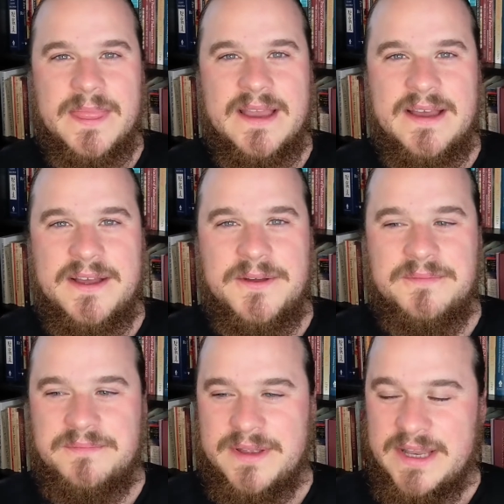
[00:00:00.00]

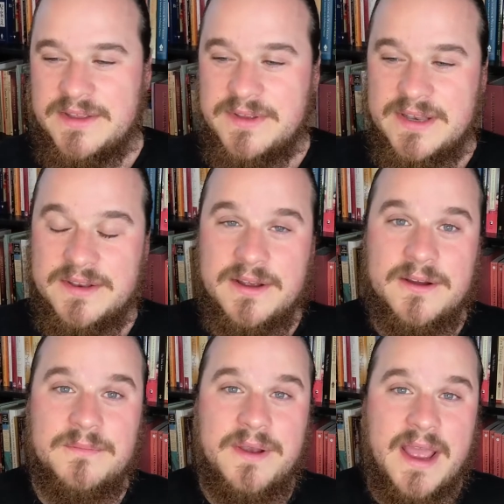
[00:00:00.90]
But even in
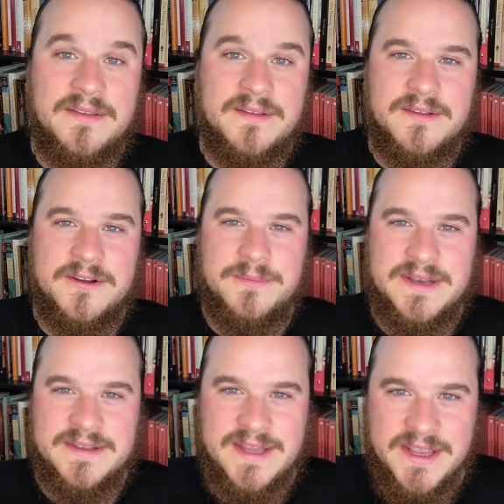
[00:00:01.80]
our practice, in our
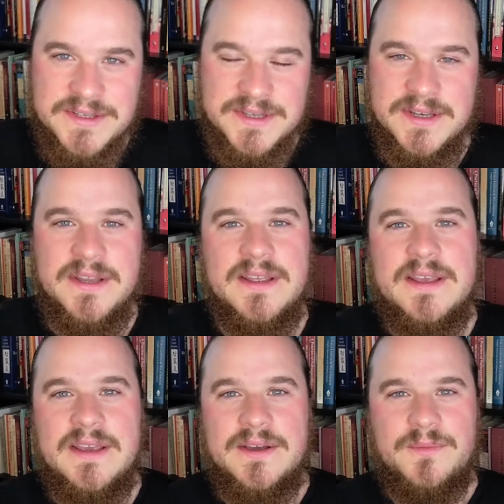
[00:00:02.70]
meditation,
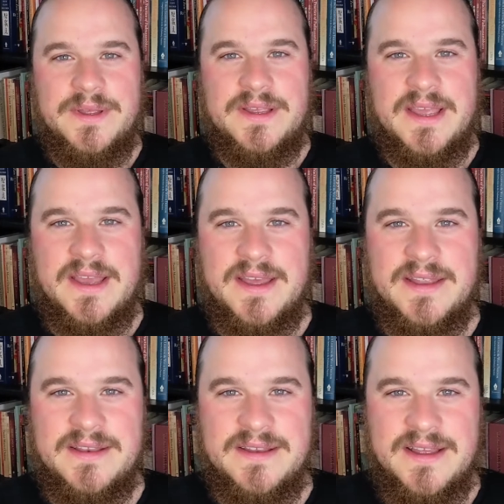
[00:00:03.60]
we
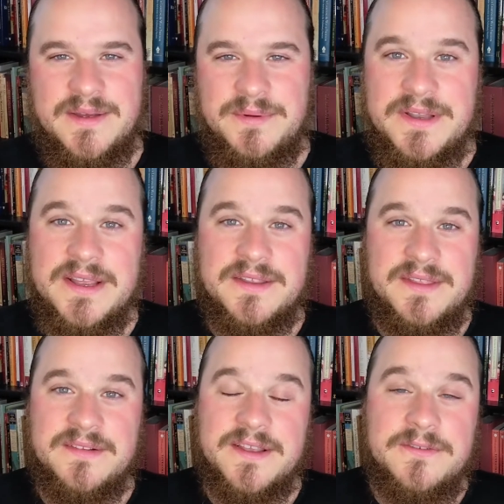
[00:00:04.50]
can partake of
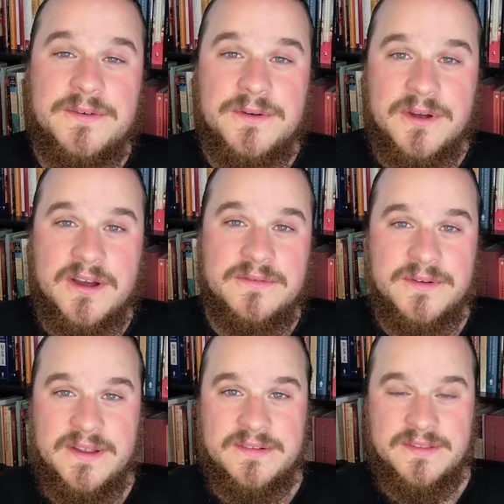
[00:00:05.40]
things like food
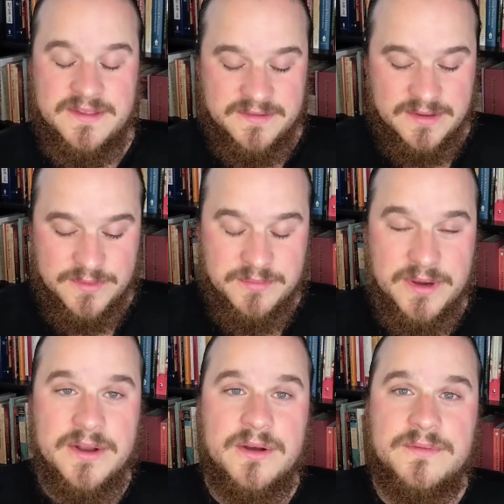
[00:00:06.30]
offerings and things that we
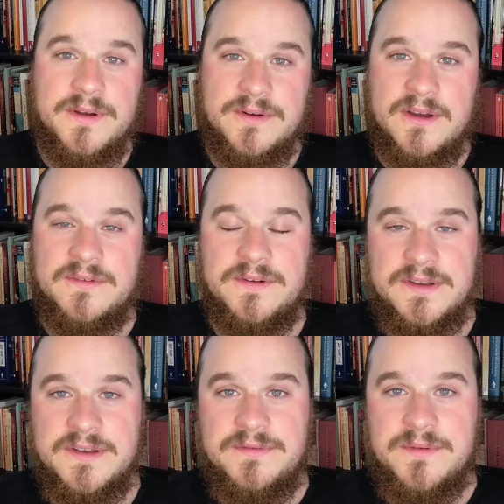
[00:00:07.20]
prayed over and offered
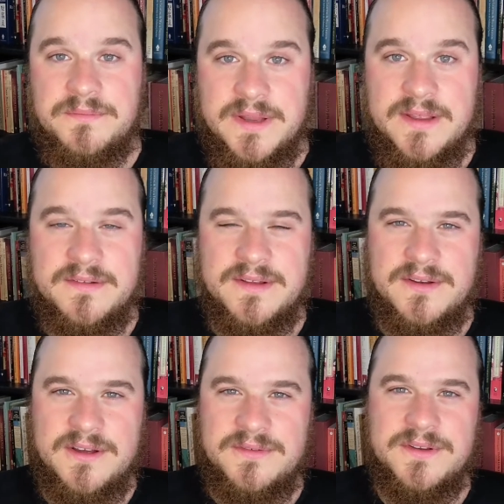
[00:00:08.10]
to different beings and
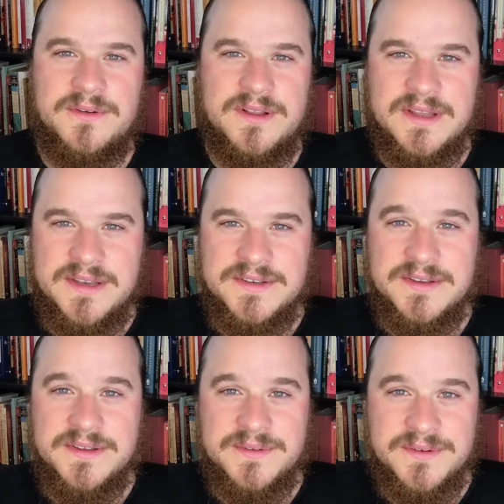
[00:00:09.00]
offered to our
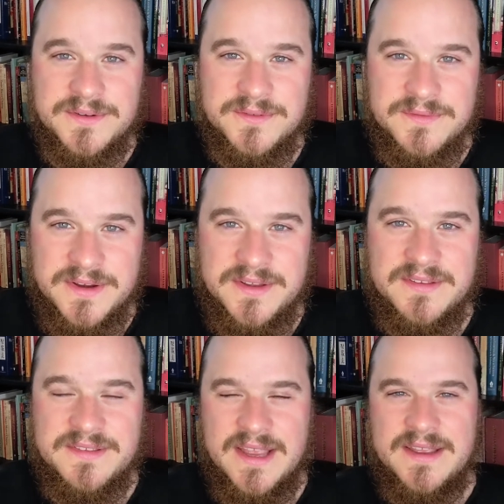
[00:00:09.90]
lineages or to
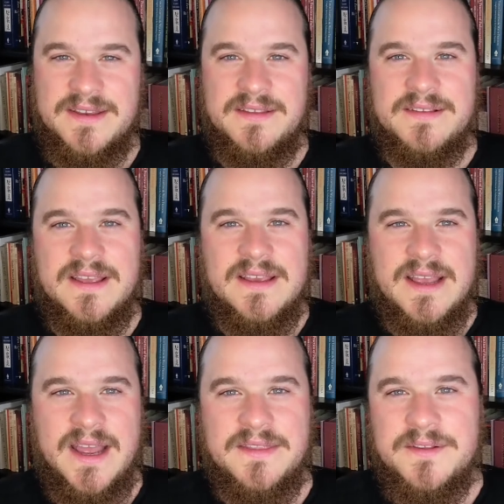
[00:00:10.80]
various deities.
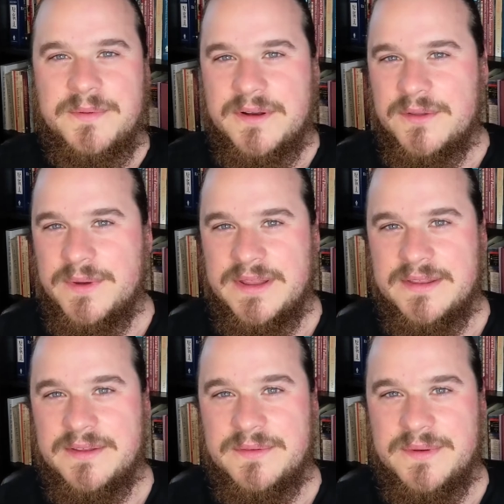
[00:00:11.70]
And this is part of the way
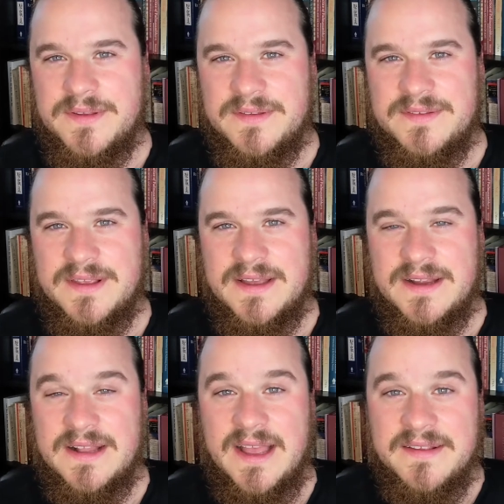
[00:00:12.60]
that this was
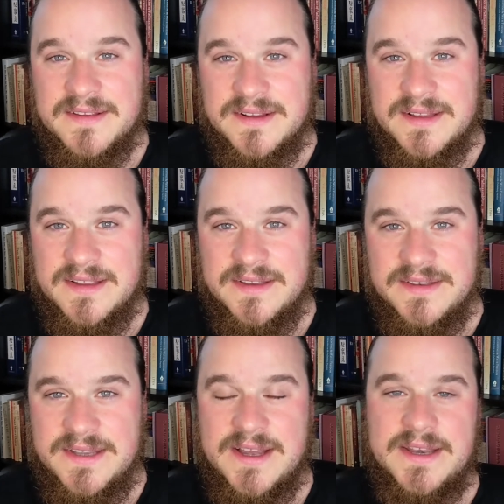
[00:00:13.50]
classically
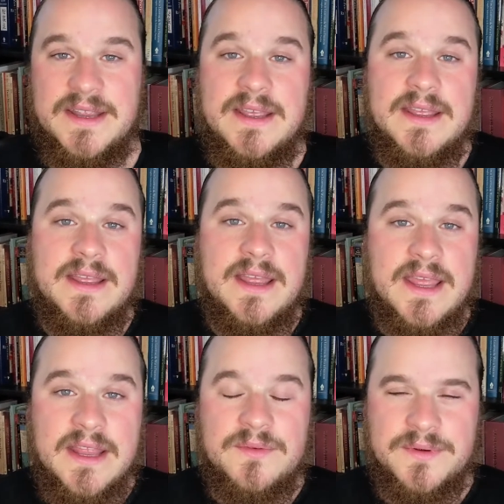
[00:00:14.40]
done.
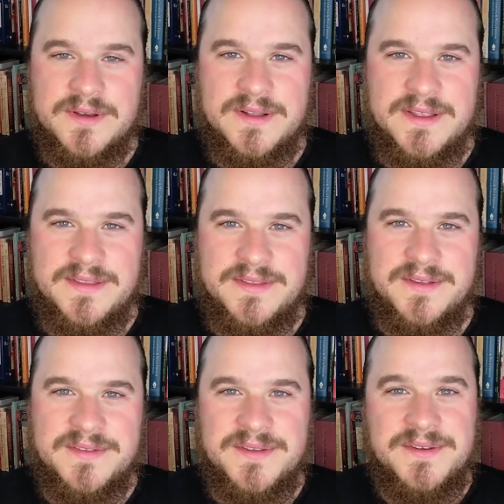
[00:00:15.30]
Inwardly,
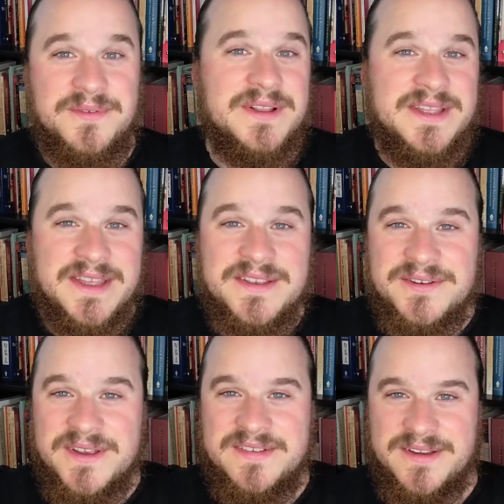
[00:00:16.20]
there's a really
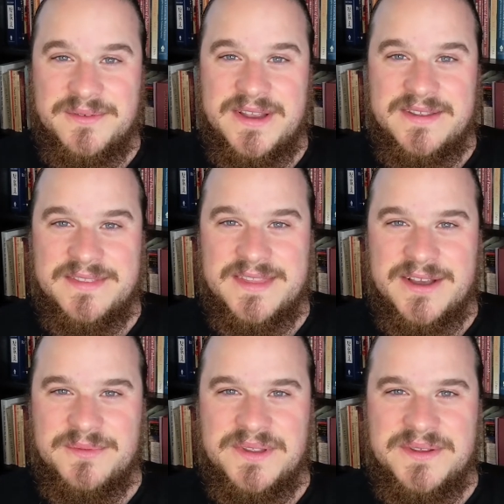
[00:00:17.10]
interesting way
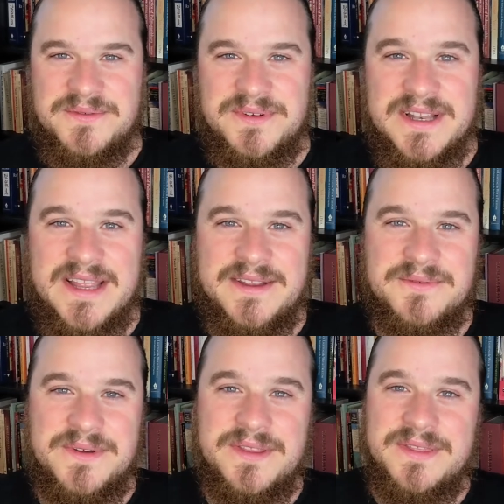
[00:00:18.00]
that we relate
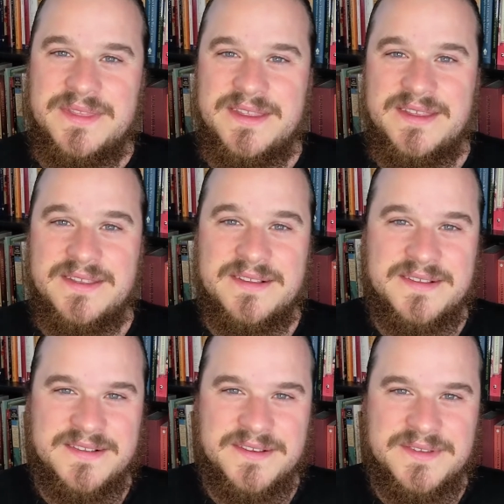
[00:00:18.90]
with the
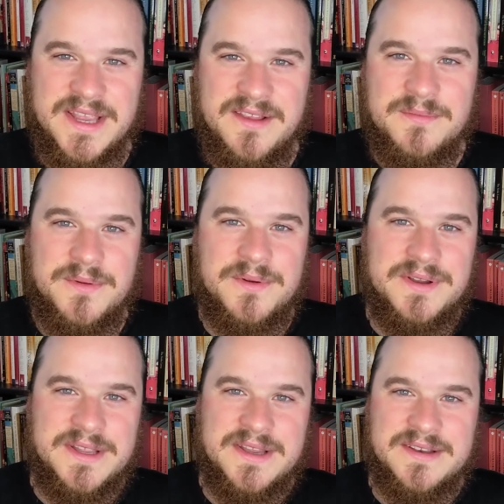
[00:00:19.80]
sense of taste, but we're going
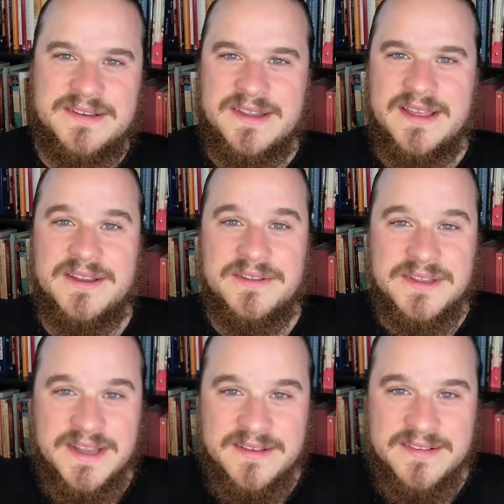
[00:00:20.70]
to get into that here in the
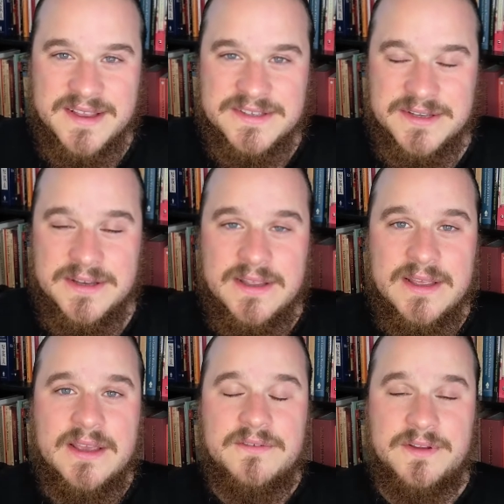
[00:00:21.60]
next section.
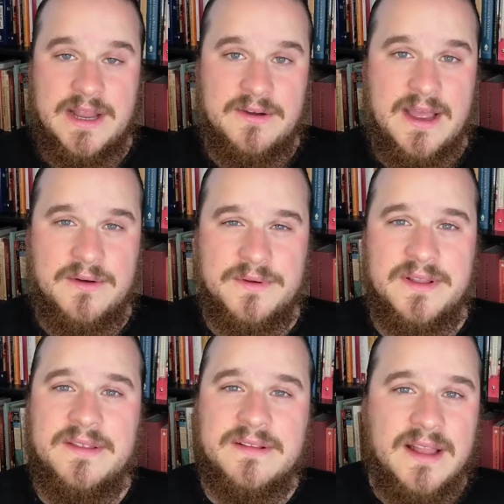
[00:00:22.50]
For now,
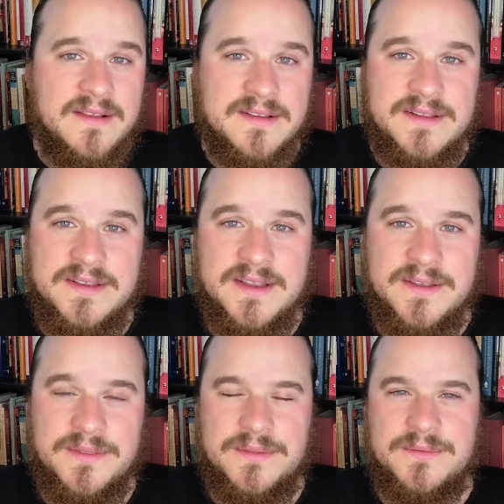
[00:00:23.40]
outwardly, it's classically
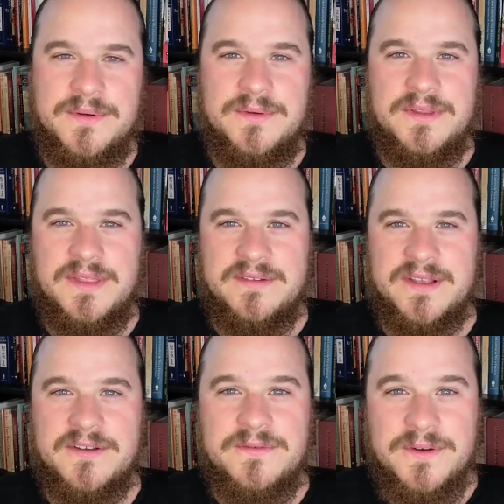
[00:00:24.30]
done through things
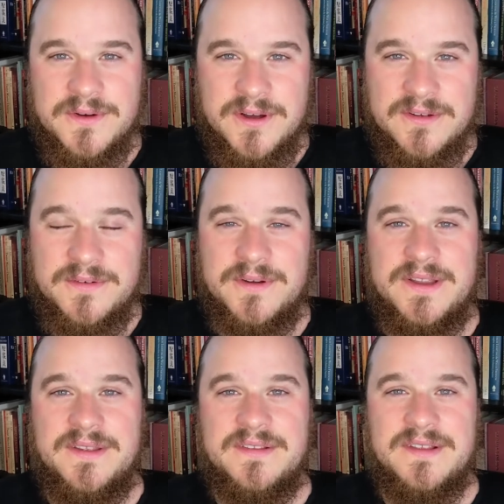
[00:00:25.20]
like food
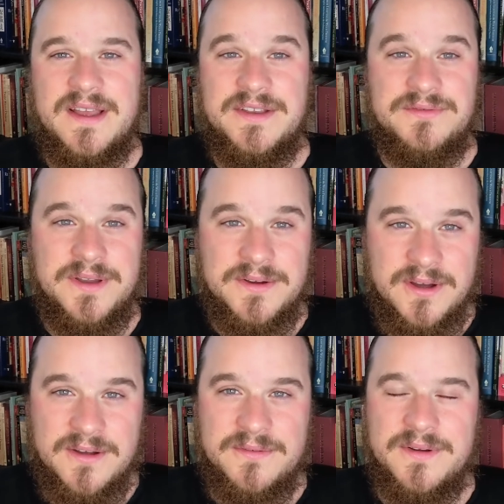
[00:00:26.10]
offerings, drink
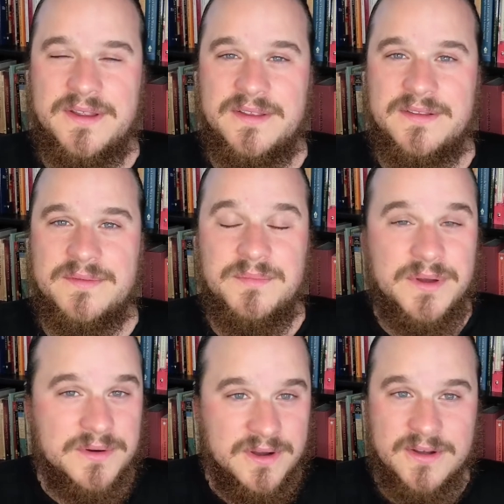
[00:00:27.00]
offerings,
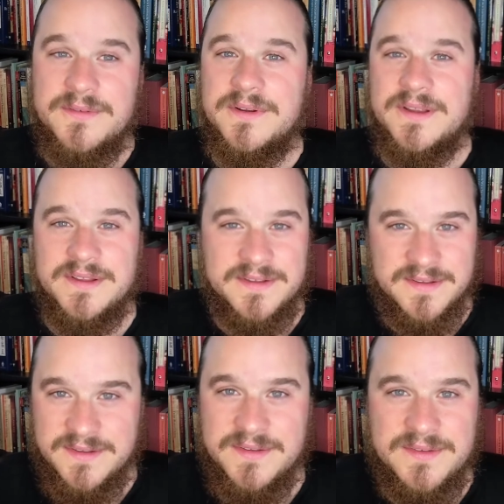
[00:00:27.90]
milk offerings,
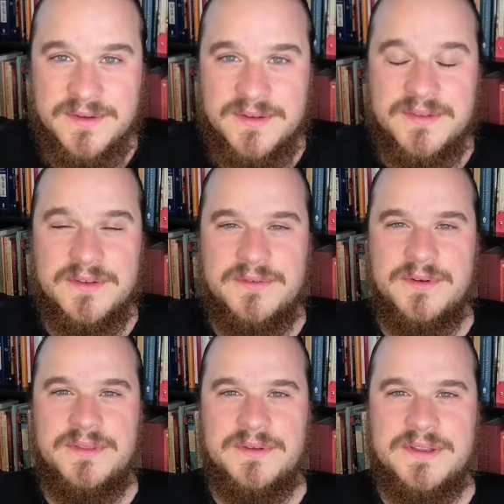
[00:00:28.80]
so on and so
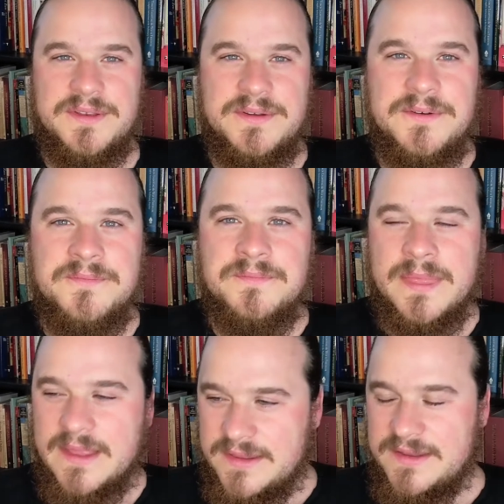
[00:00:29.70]
forth you can do.
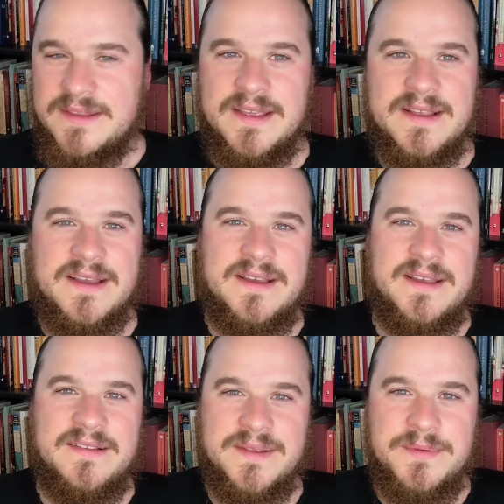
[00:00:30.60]
And then you take
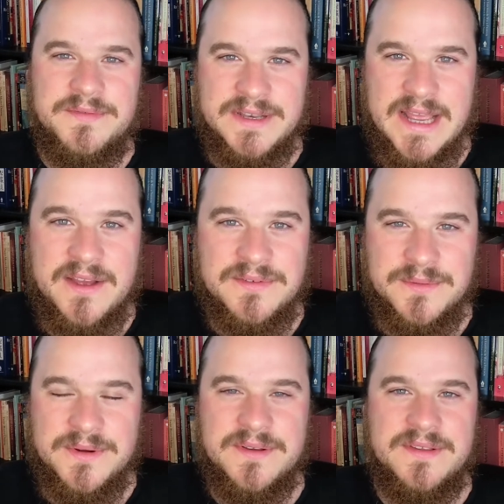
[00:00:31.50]
a sip of it
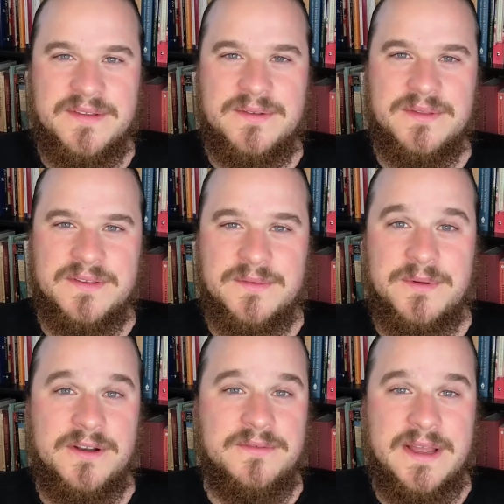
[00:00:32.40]
afterwards. And so this is
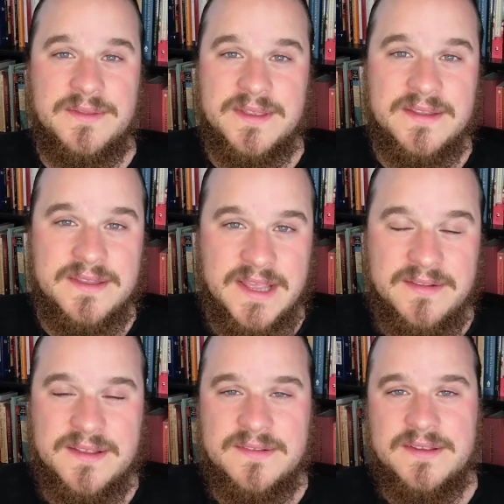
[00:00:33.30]
part of how the
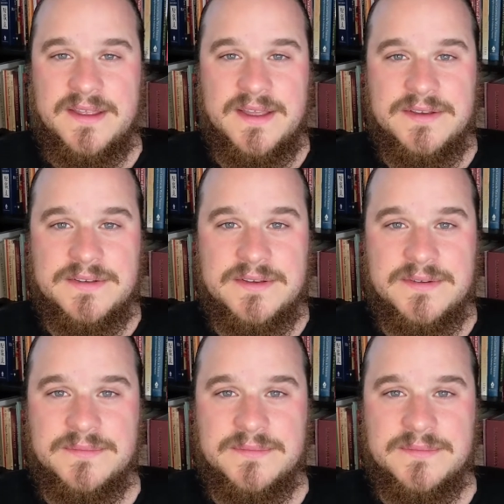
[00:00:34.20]
taste gets engaged.